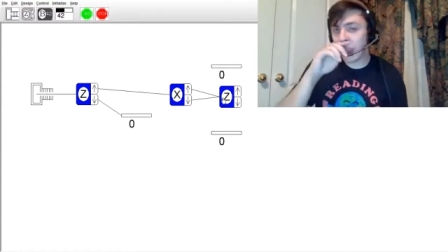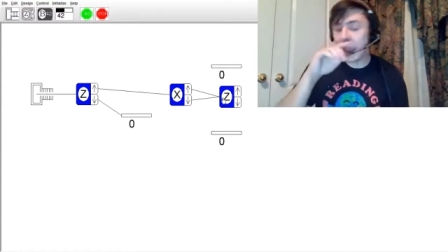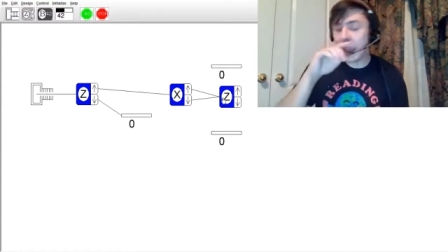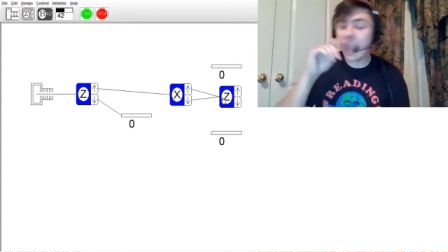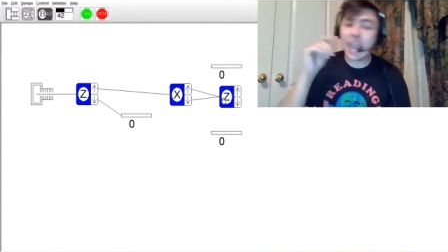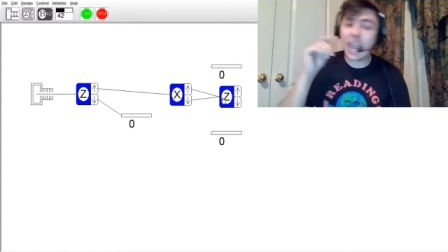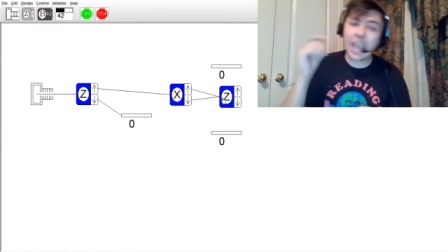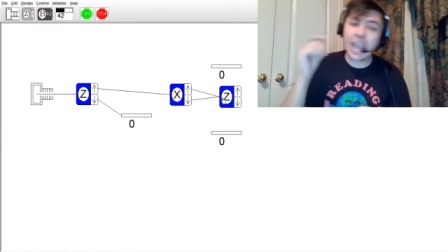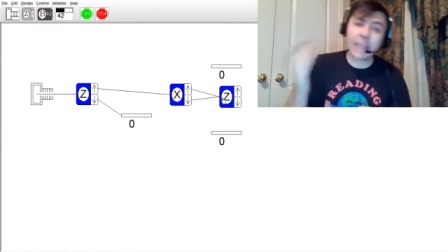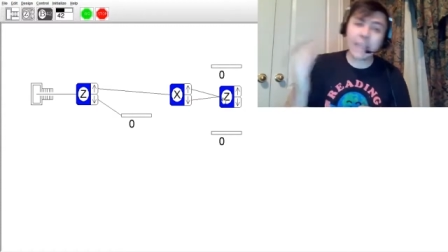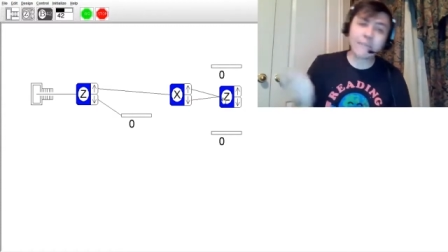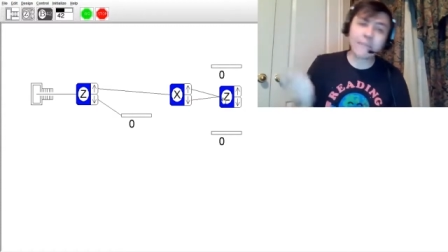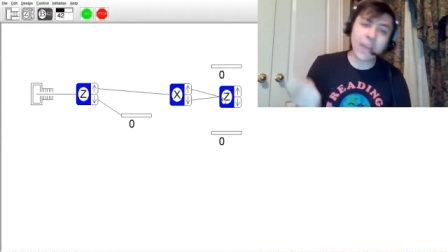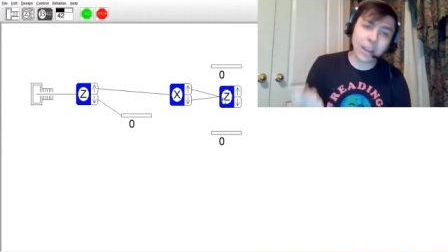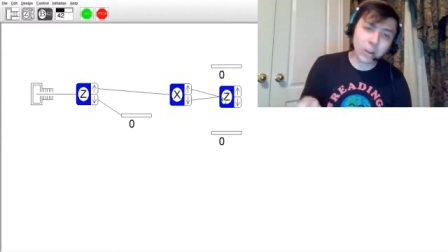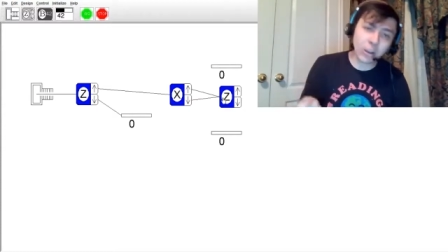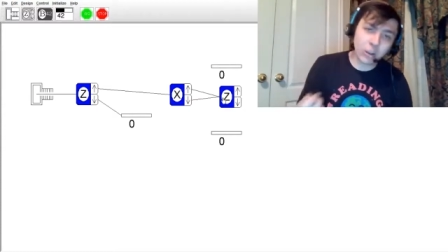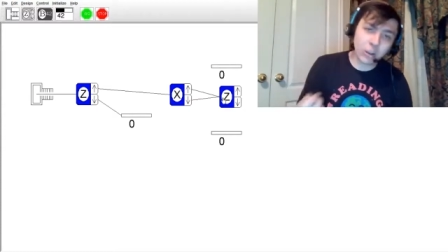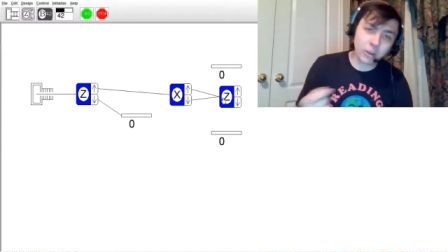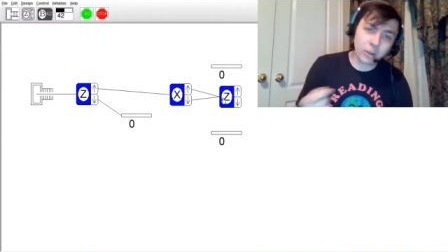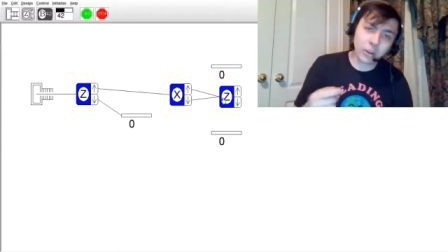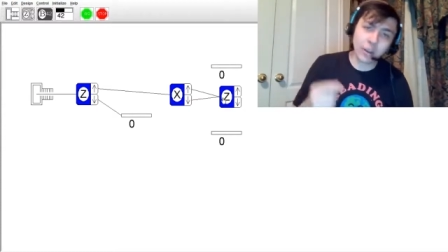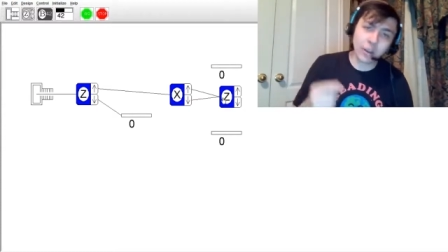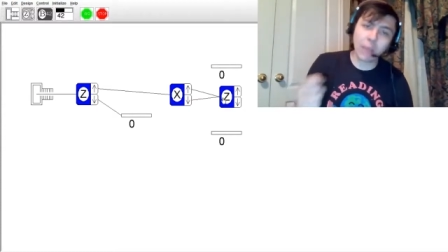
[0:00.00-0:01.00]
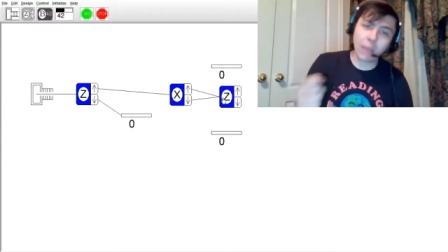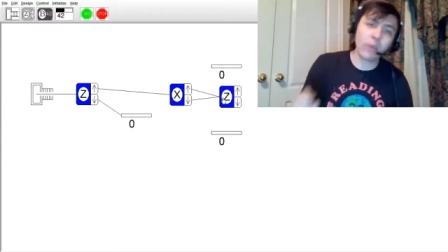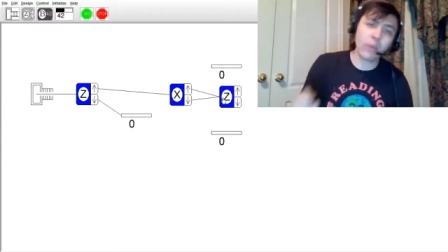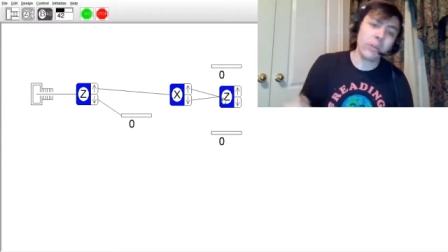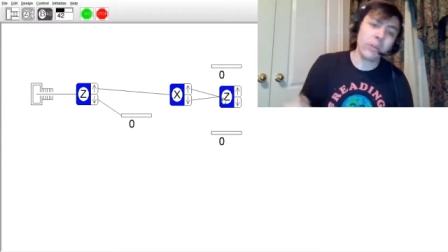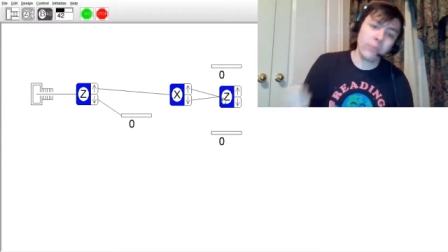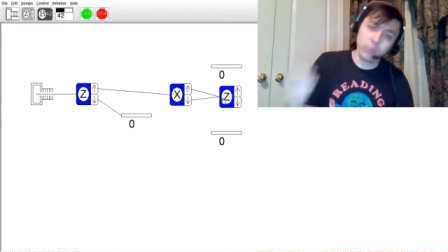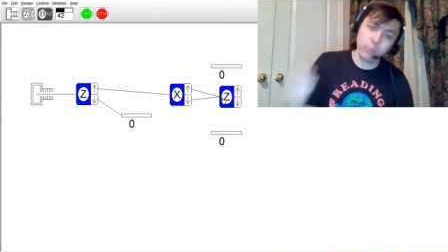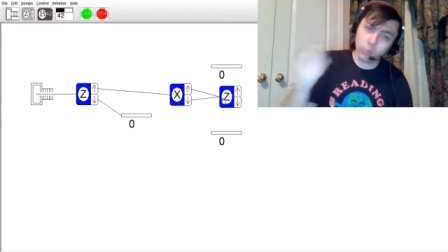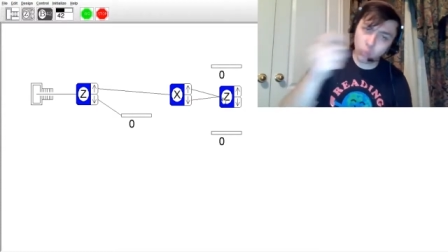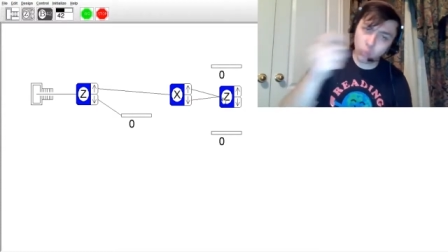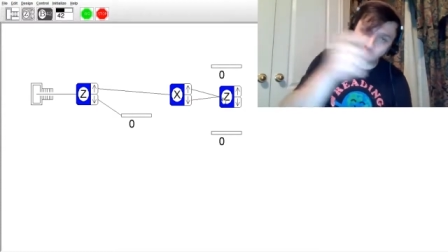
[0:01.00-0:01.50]
If I could, I would
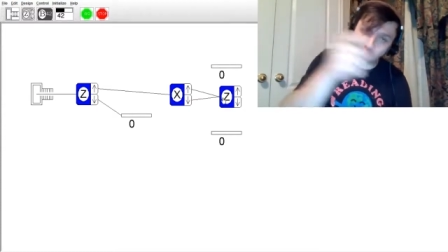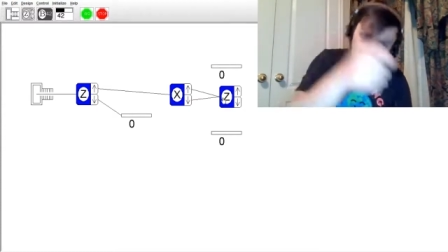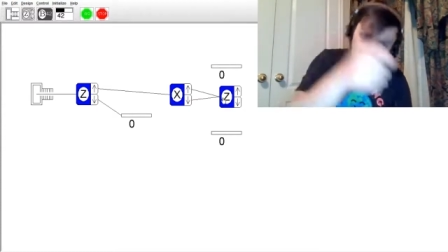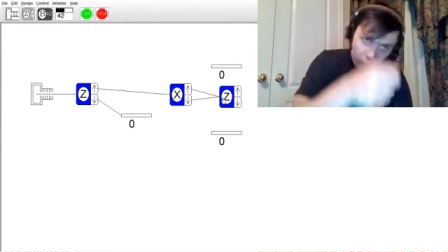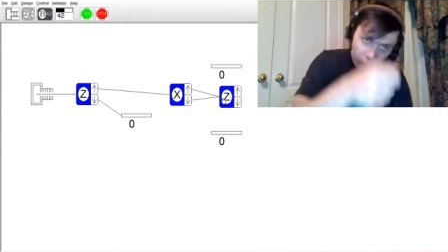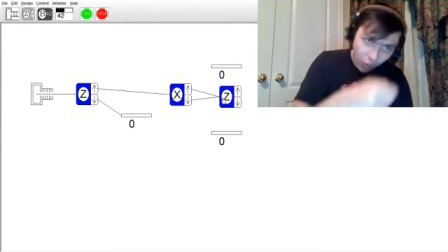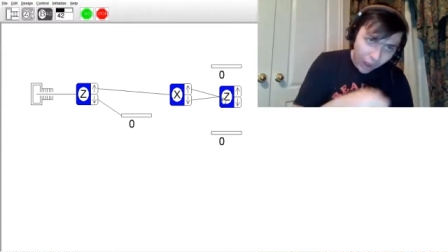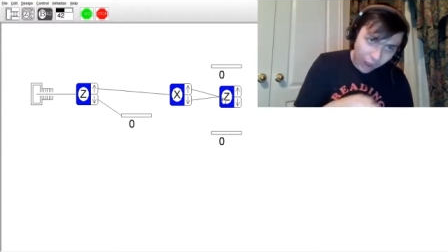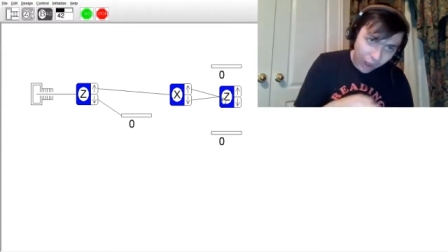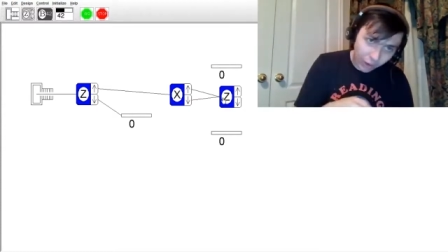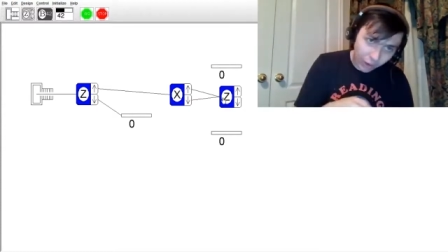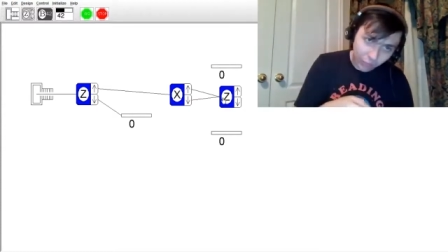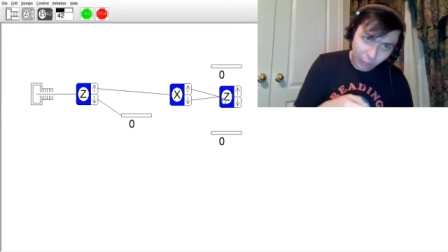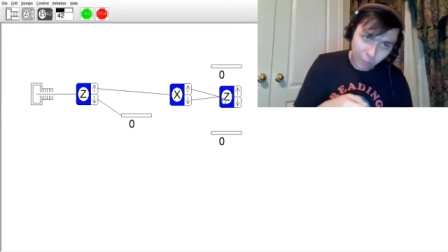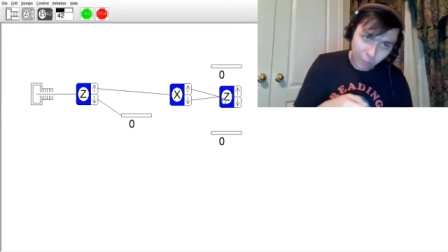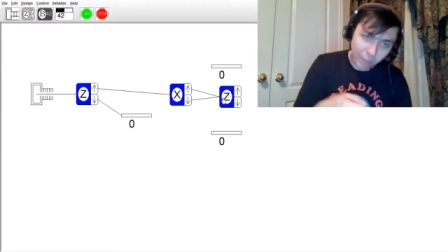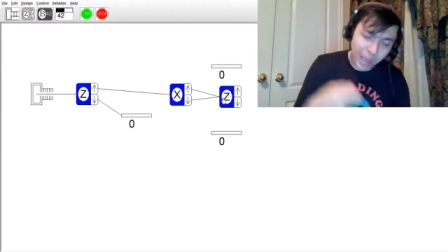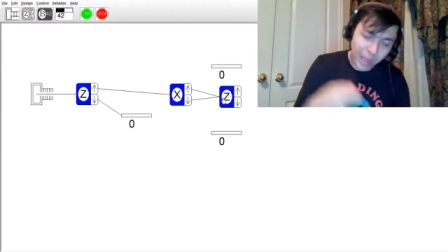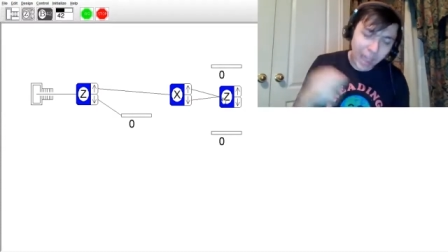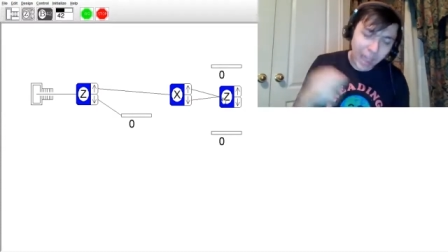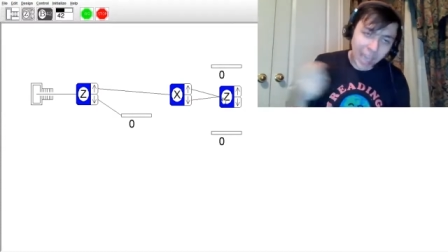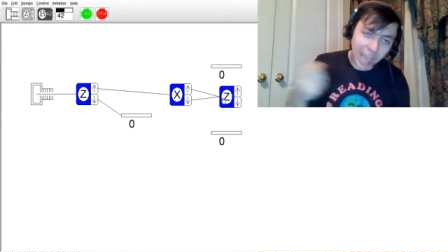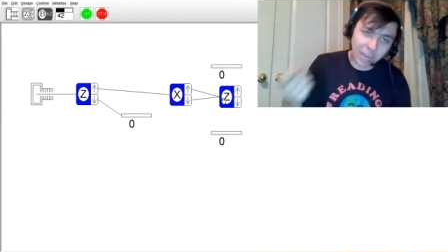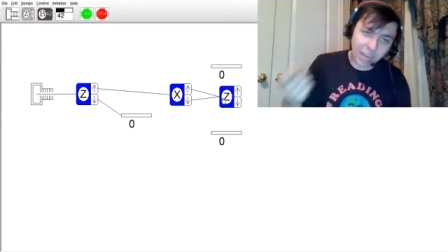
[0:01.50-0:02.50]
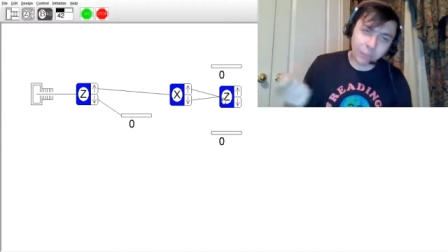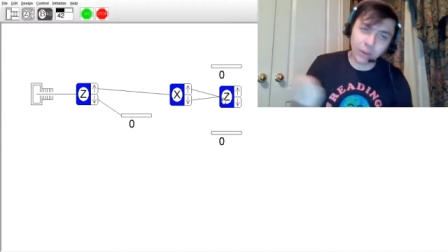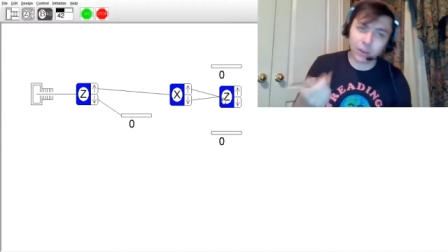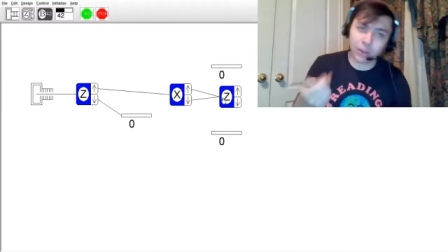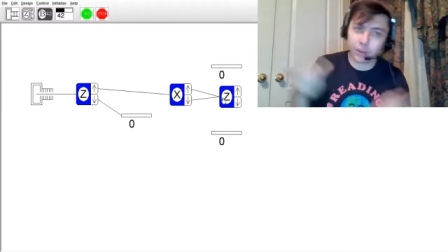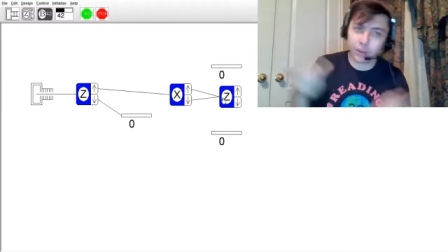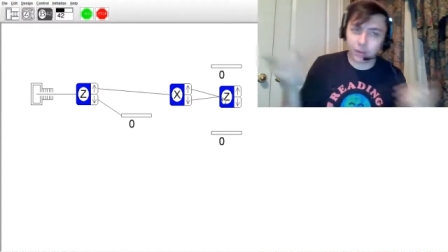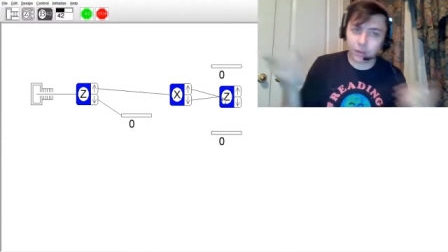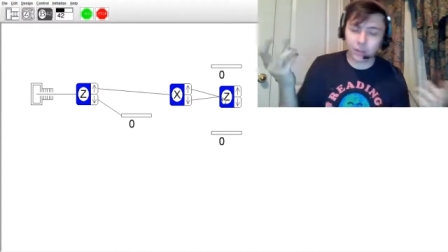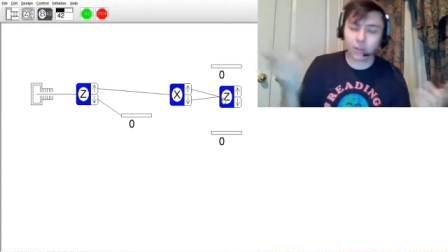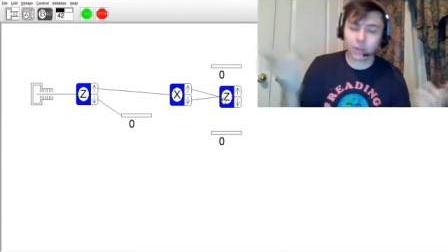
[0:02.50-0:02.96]
rewire them back, but, you know, this